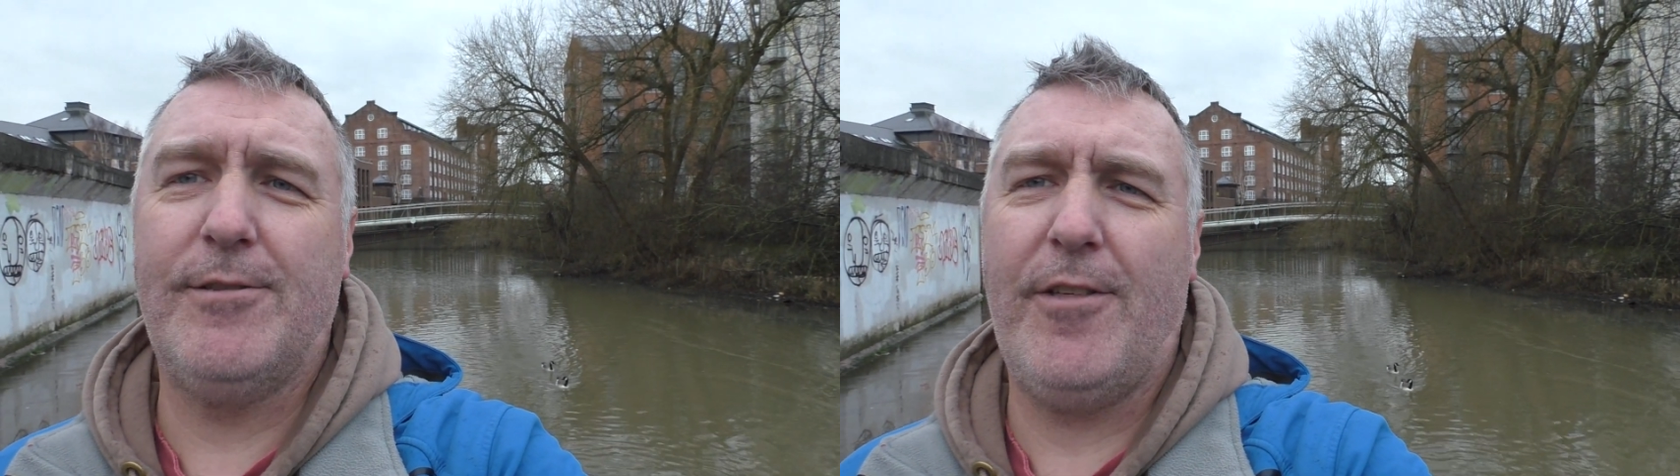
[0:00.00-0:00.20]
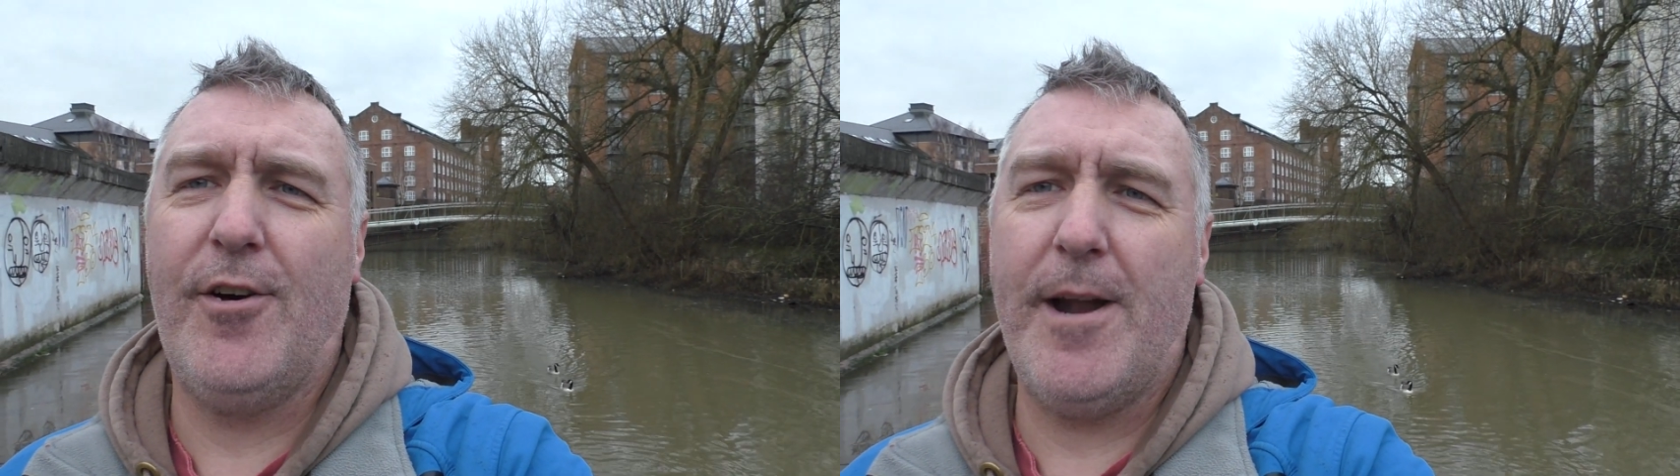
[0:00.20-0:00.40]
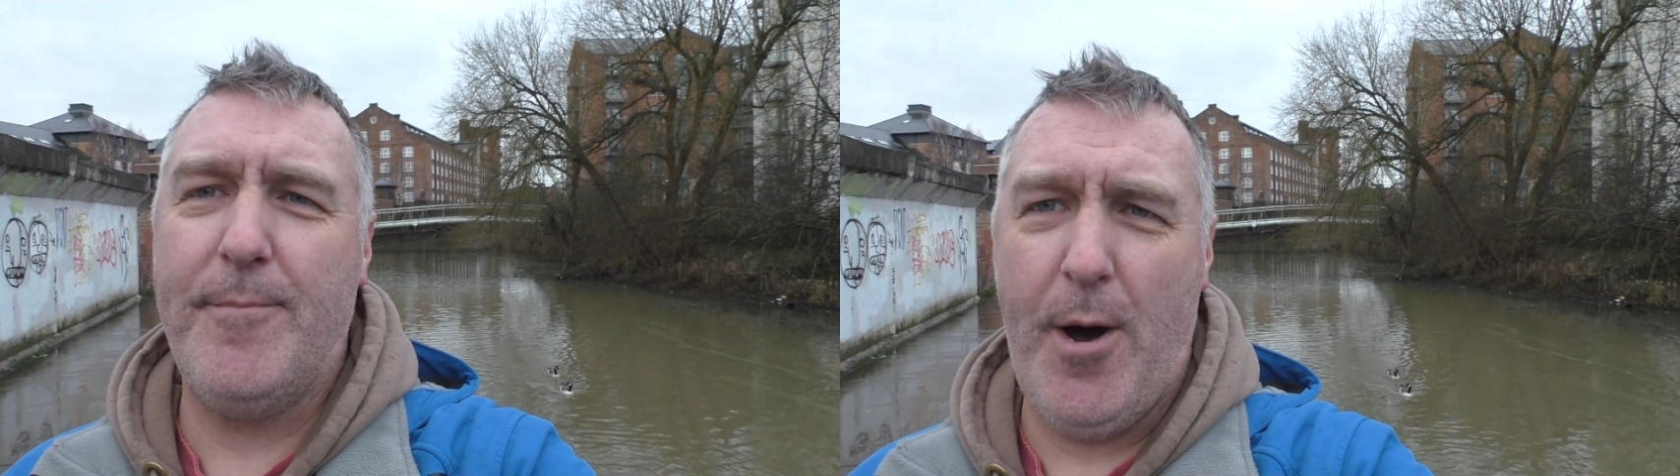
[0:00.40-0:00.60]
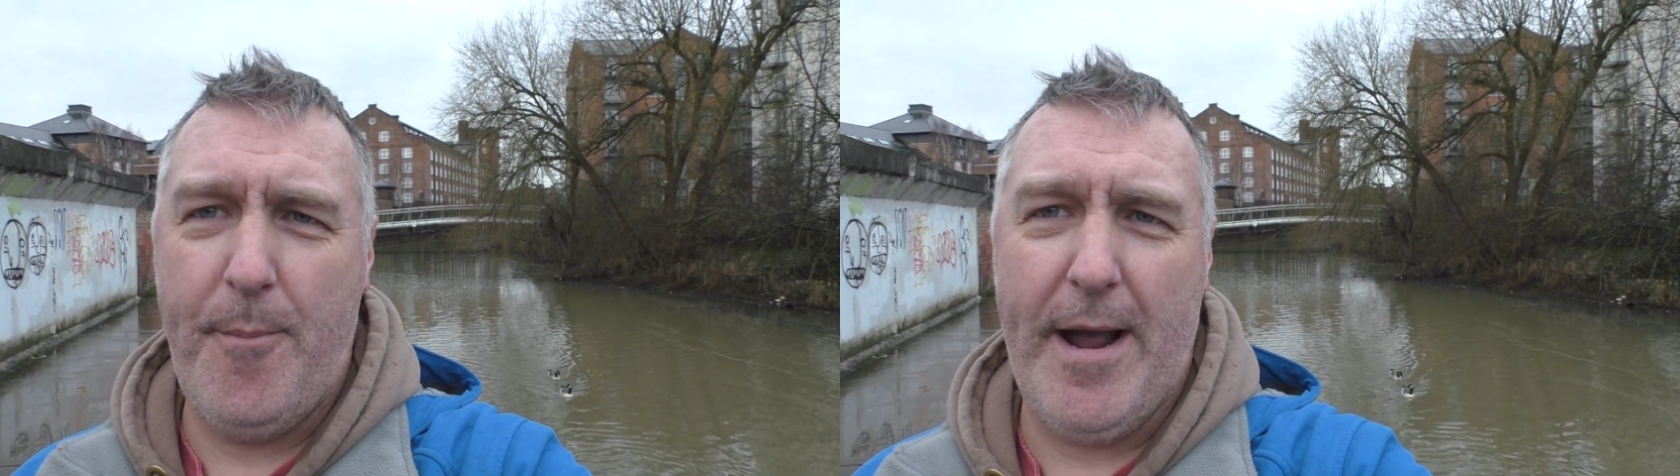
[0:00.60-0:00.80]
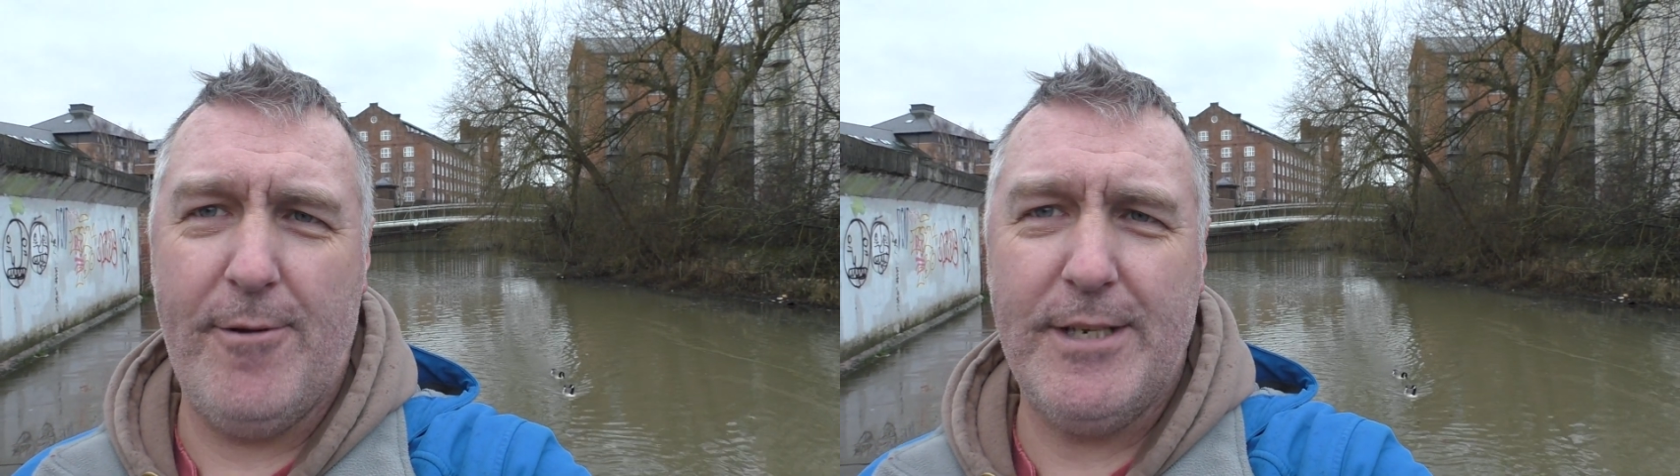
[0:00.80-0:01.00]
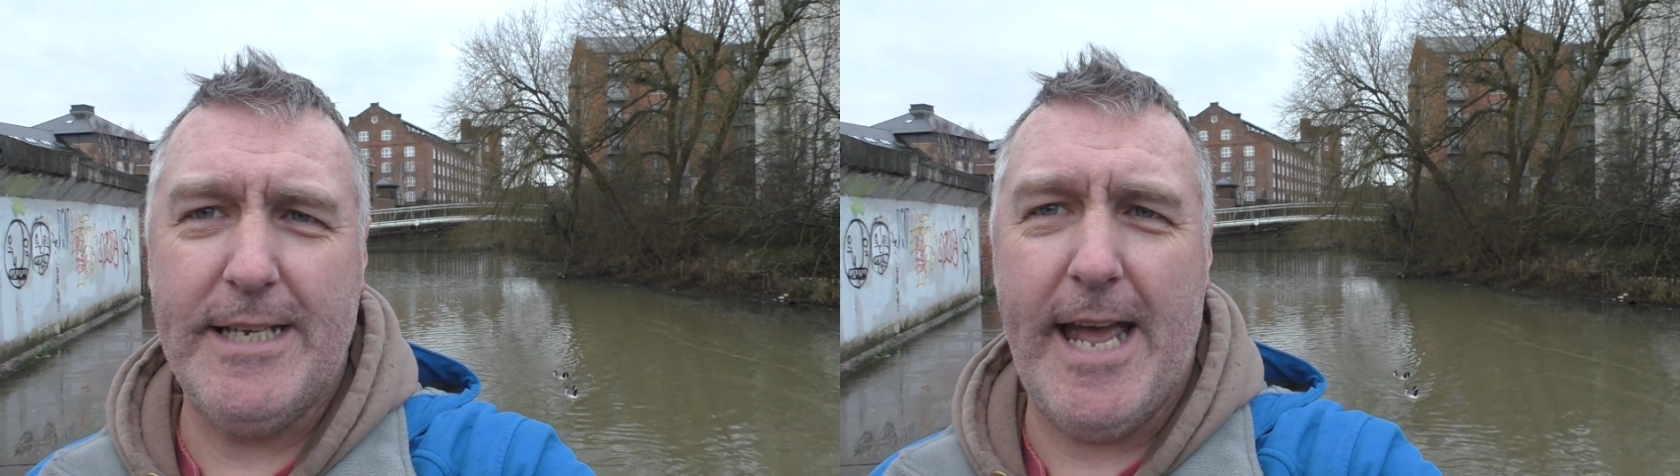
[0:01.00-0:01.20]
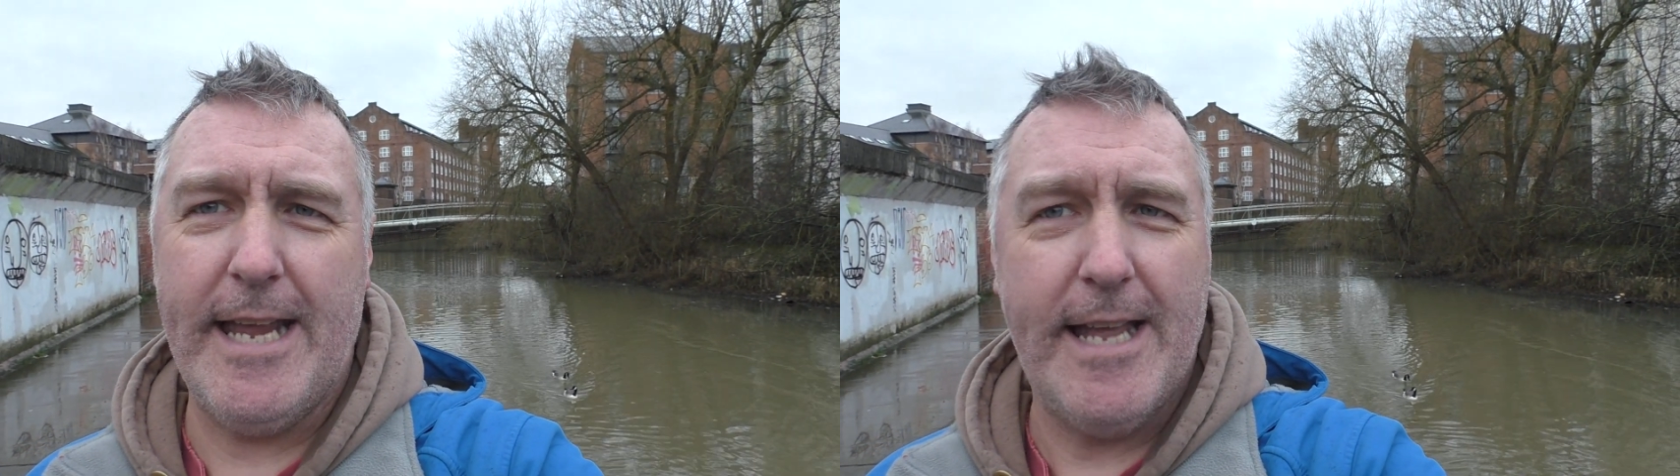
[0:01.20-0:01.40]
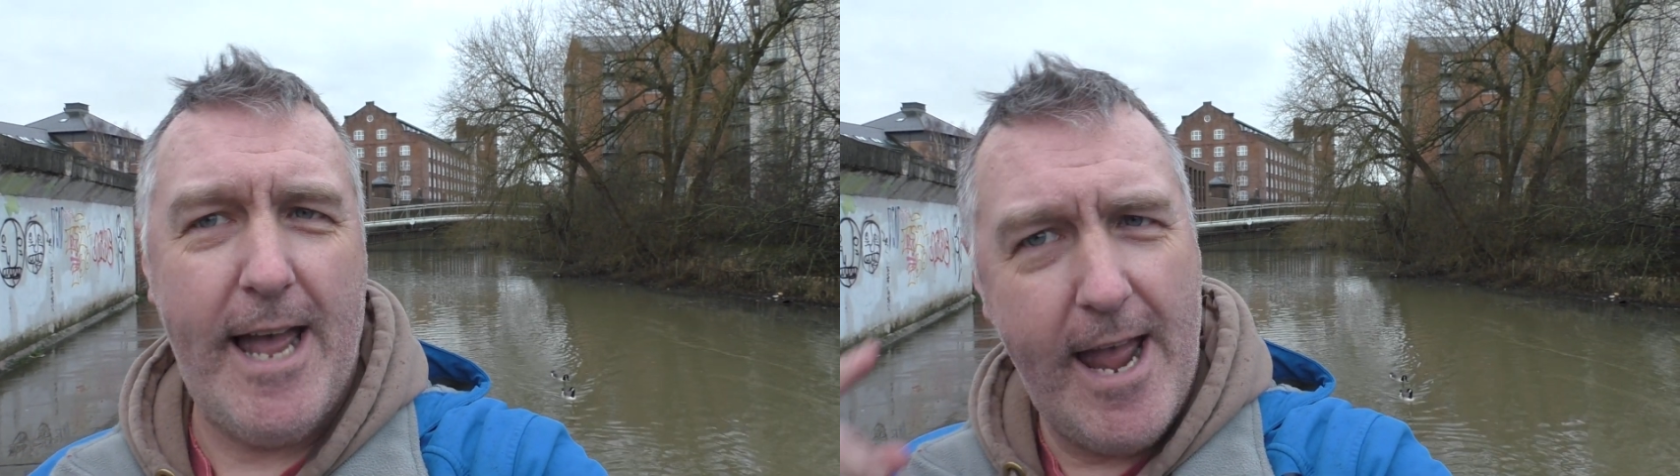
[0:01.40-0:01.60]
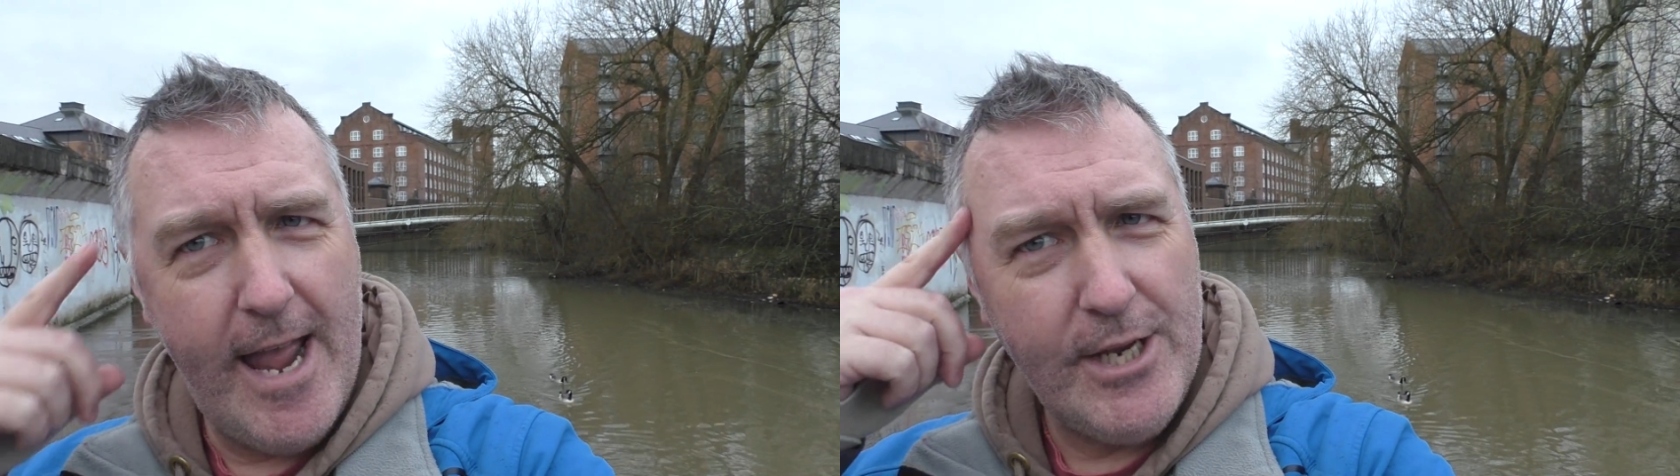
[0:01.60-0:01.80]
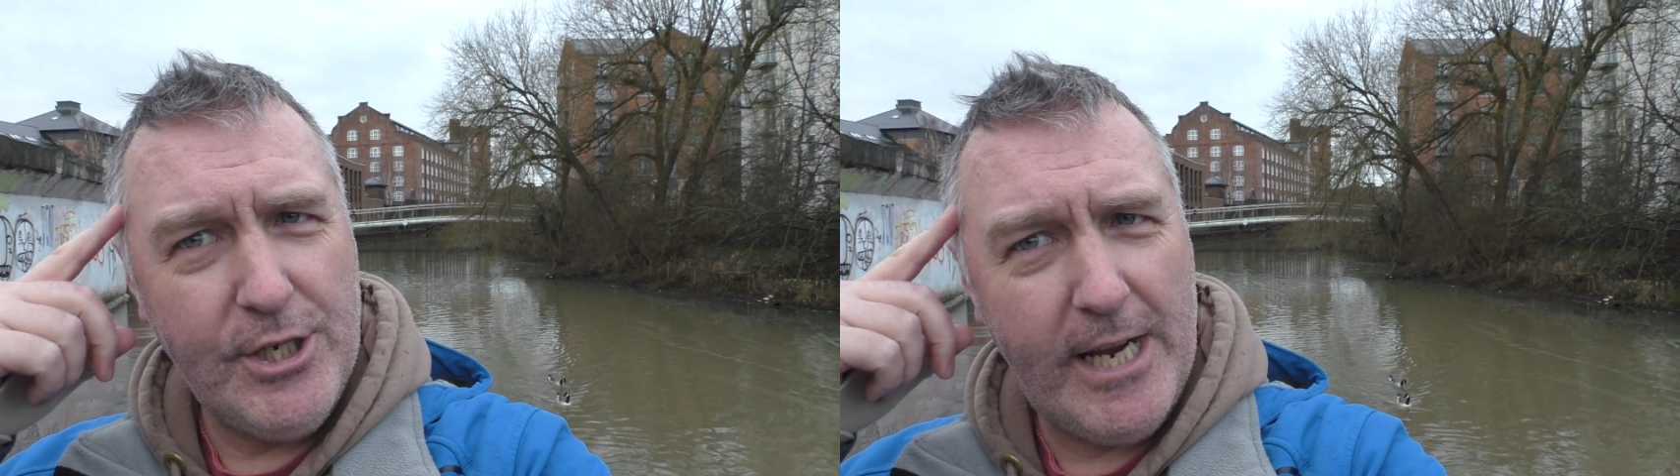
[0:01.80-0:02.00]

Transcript: so I thought I'd pop out today,